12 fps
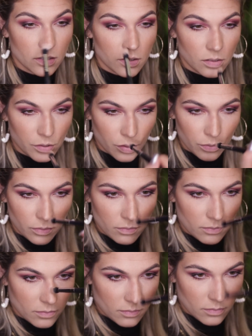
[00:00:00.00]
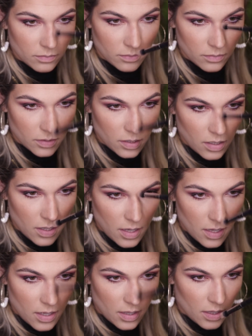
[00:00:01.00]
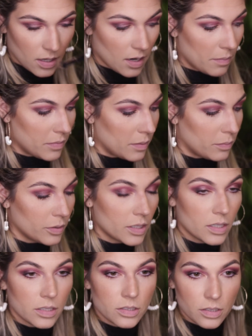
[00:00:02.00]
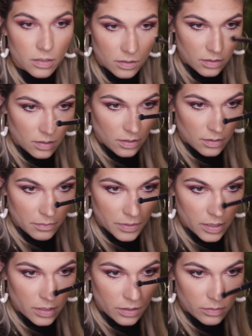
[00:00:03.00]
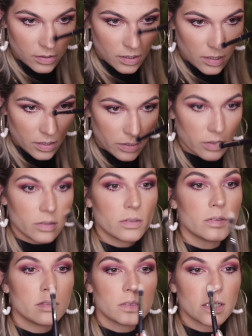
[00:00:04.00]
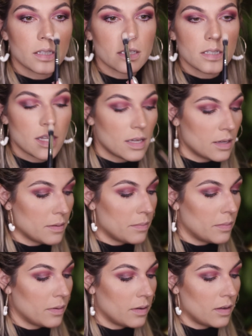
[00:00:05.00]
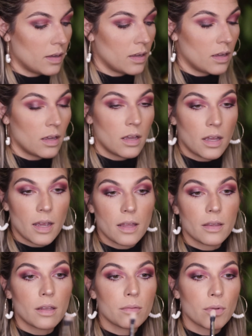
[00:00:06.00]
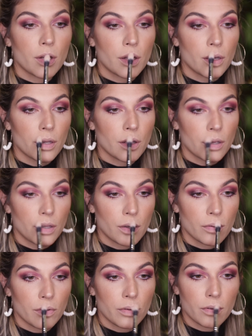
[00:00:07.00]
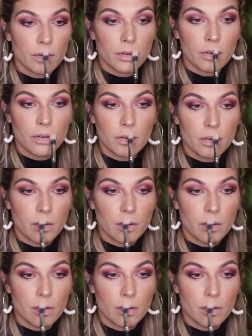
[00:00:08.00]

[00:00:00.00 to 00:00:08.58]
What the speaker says: Soon. Then up the bridge, and my nosy nose, and the tip, and then my cuticle.